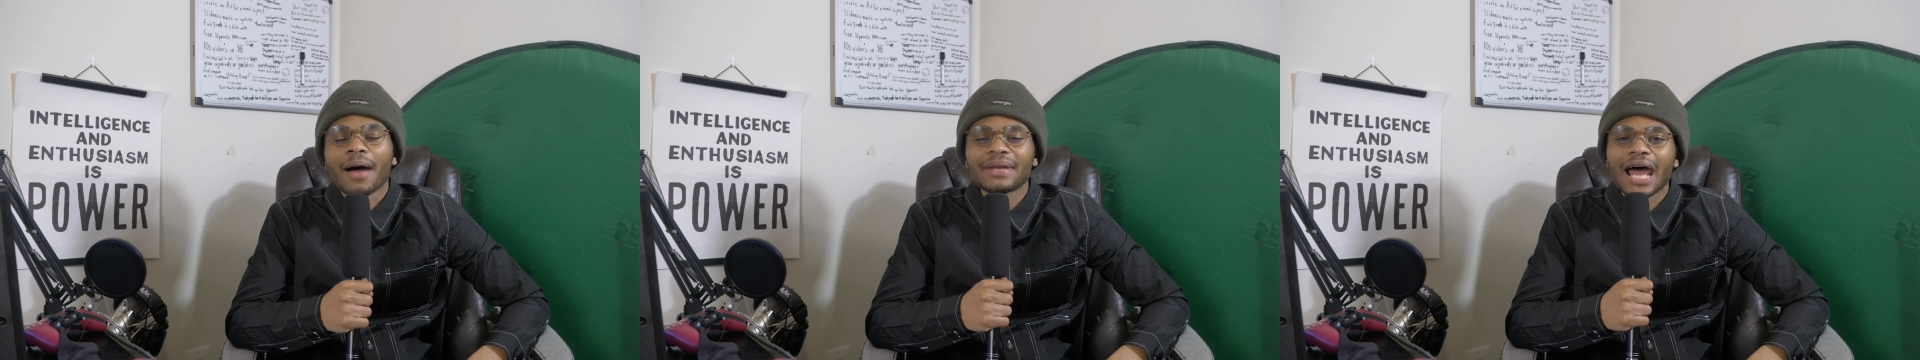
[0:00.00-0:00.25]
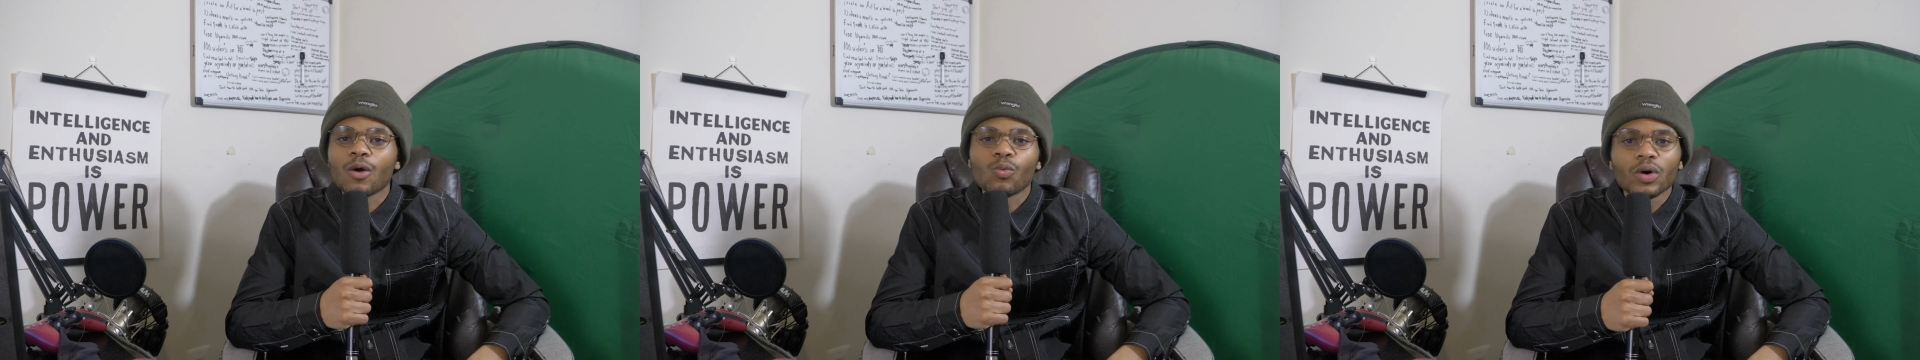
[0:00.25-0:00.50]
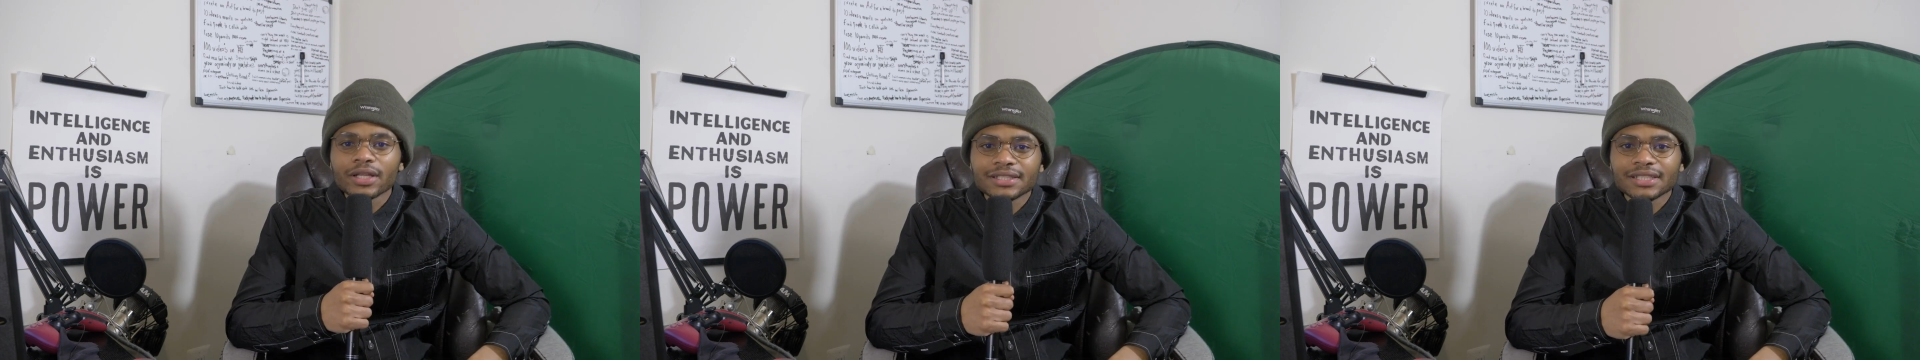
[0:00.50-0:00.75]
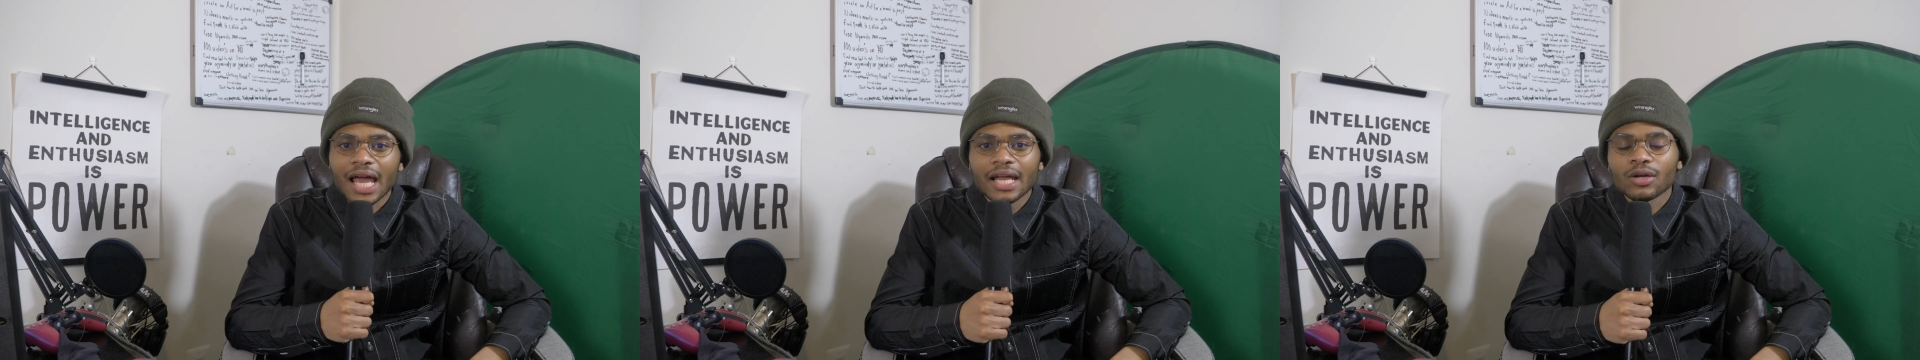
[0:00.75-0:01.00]
I'm not one
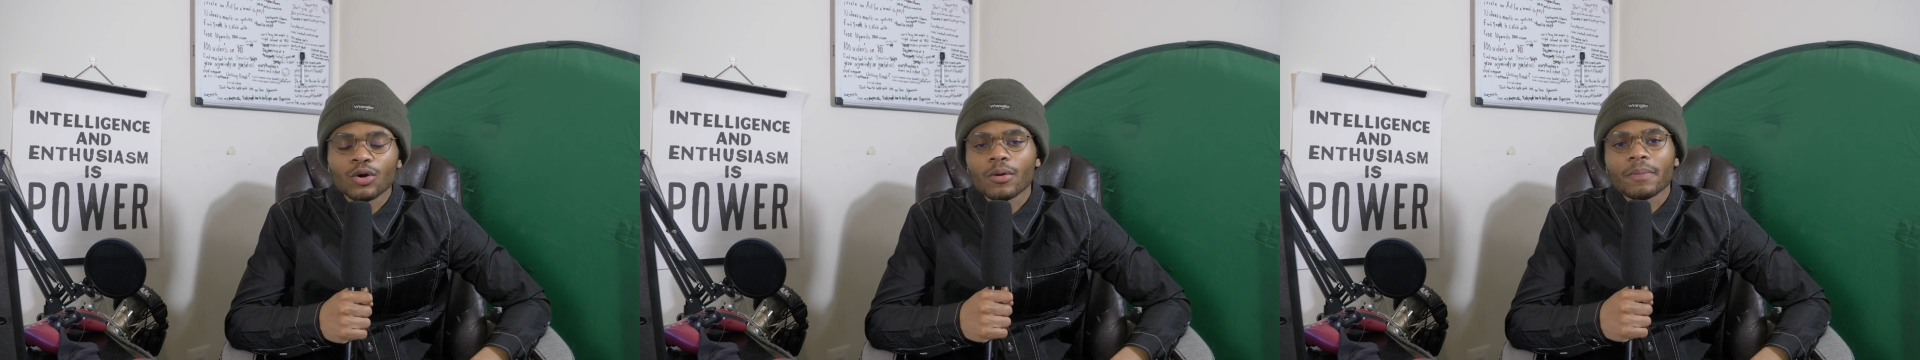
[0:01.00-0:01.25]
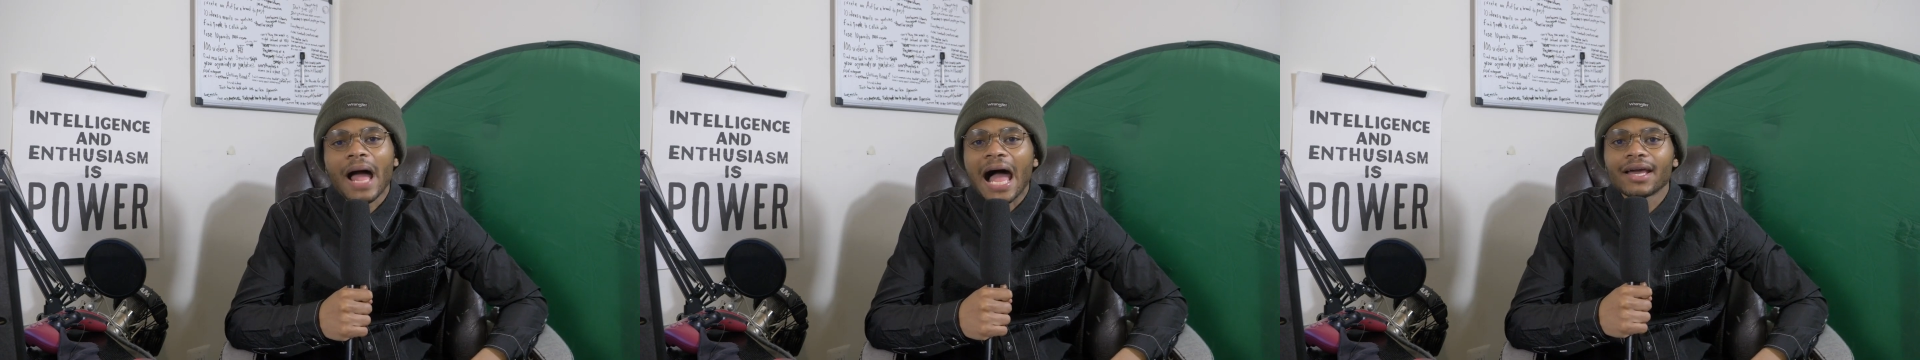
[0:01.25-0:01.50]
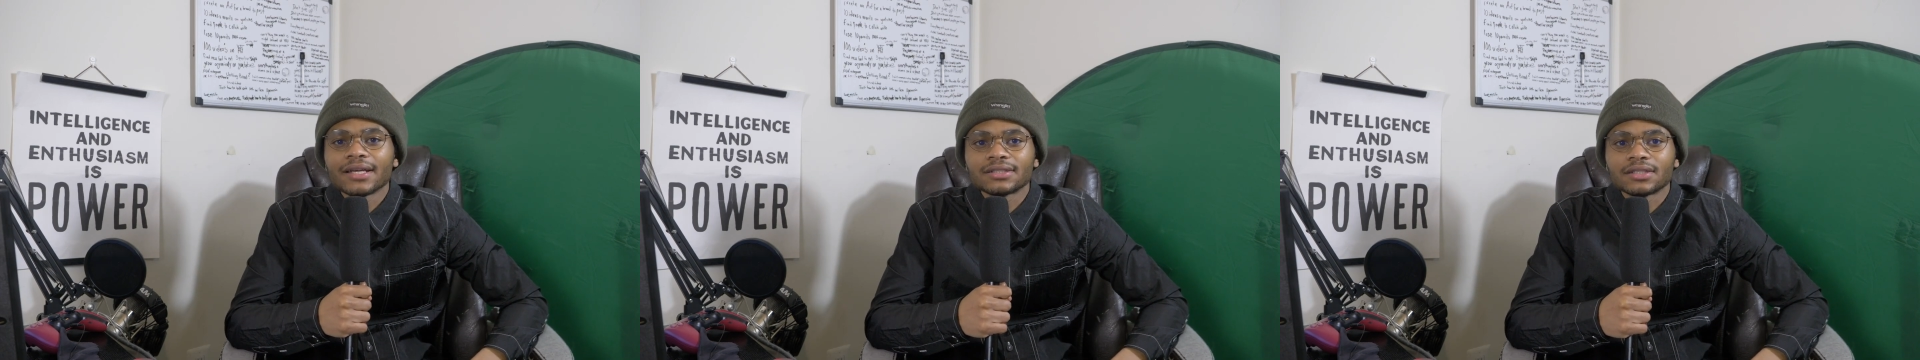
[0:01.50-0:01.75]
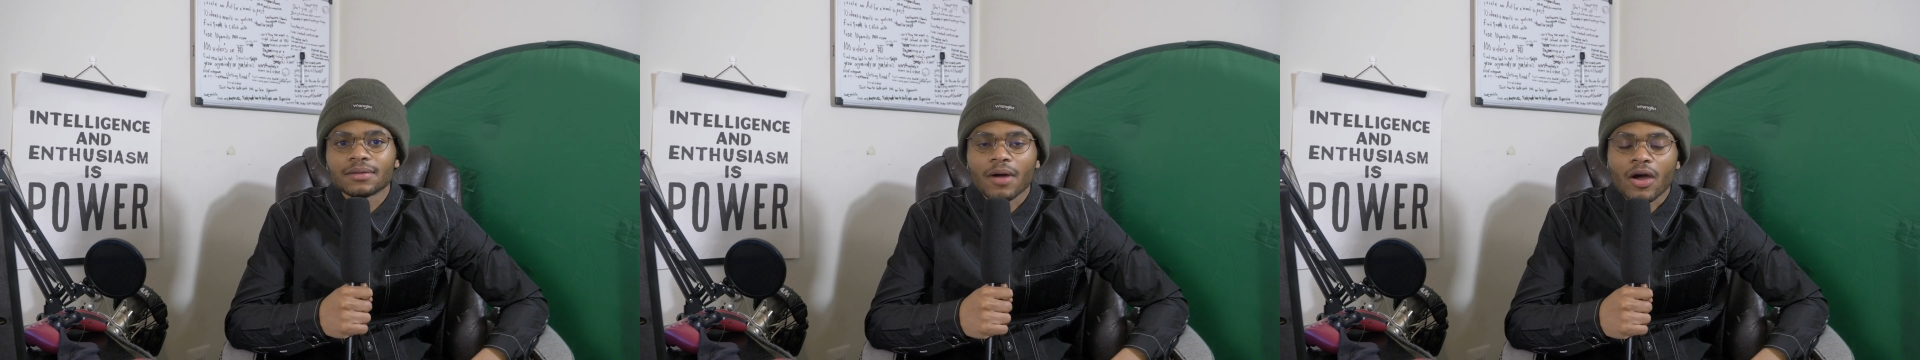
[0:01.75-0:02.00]
sided or
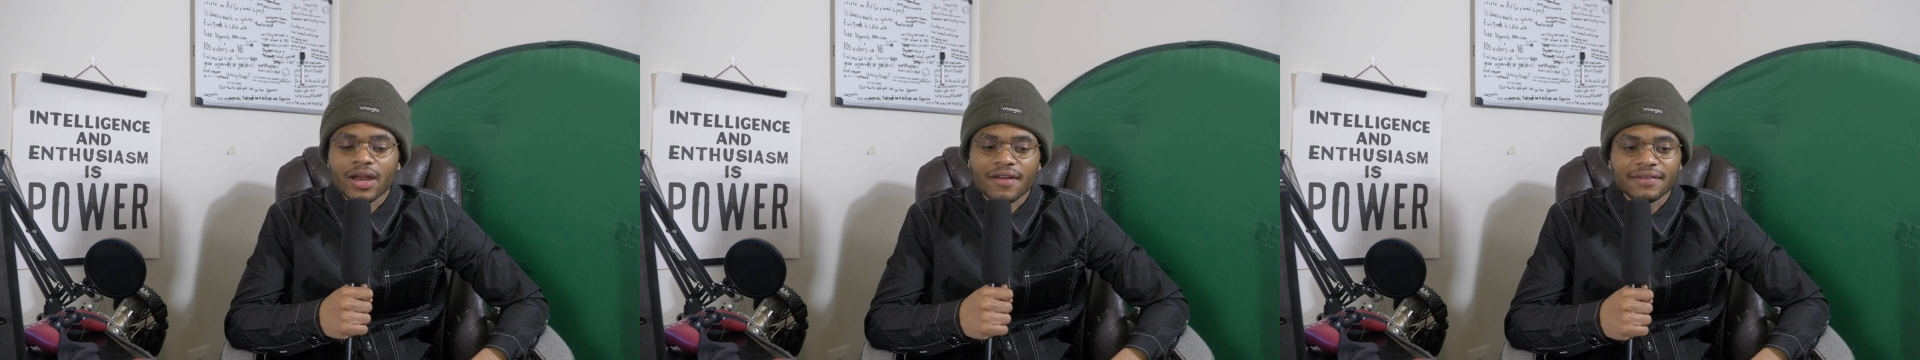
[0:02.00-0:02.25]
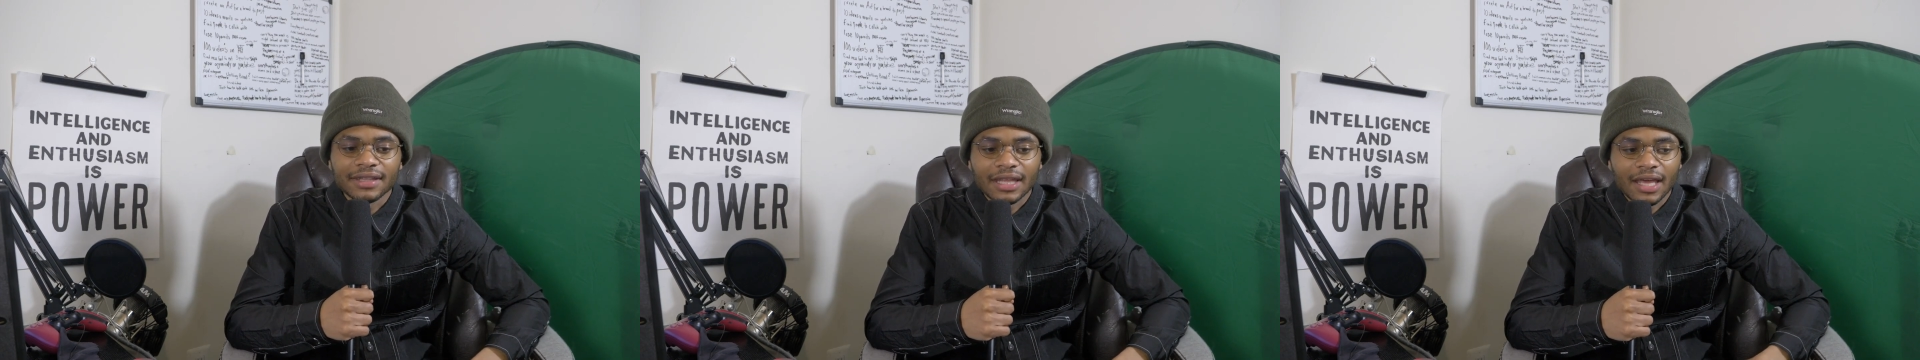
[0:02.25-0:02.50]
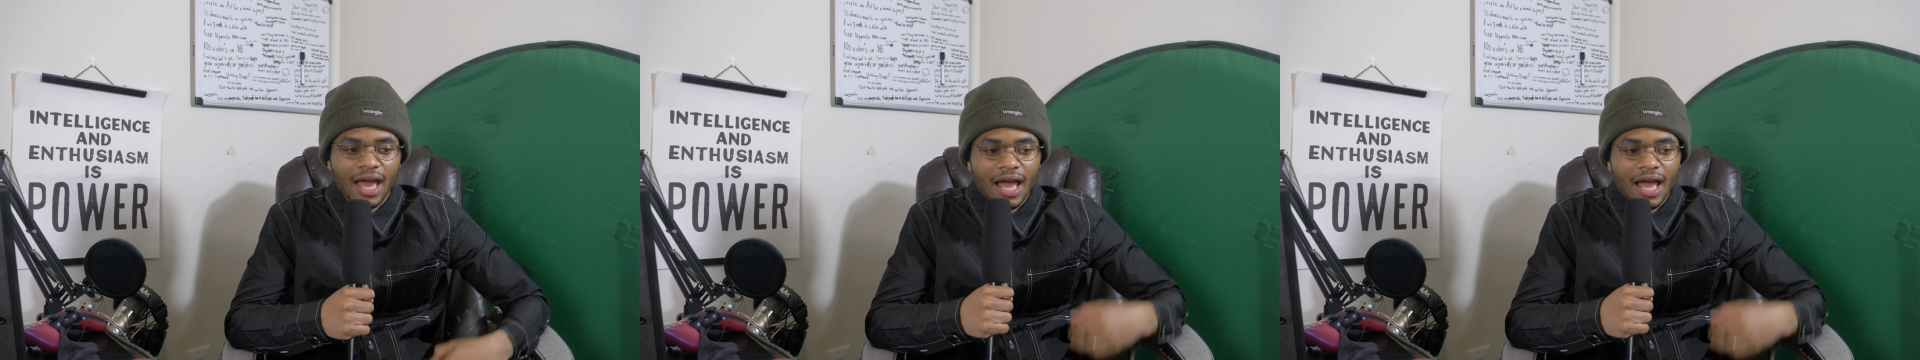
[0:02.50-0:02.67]
biased about everything.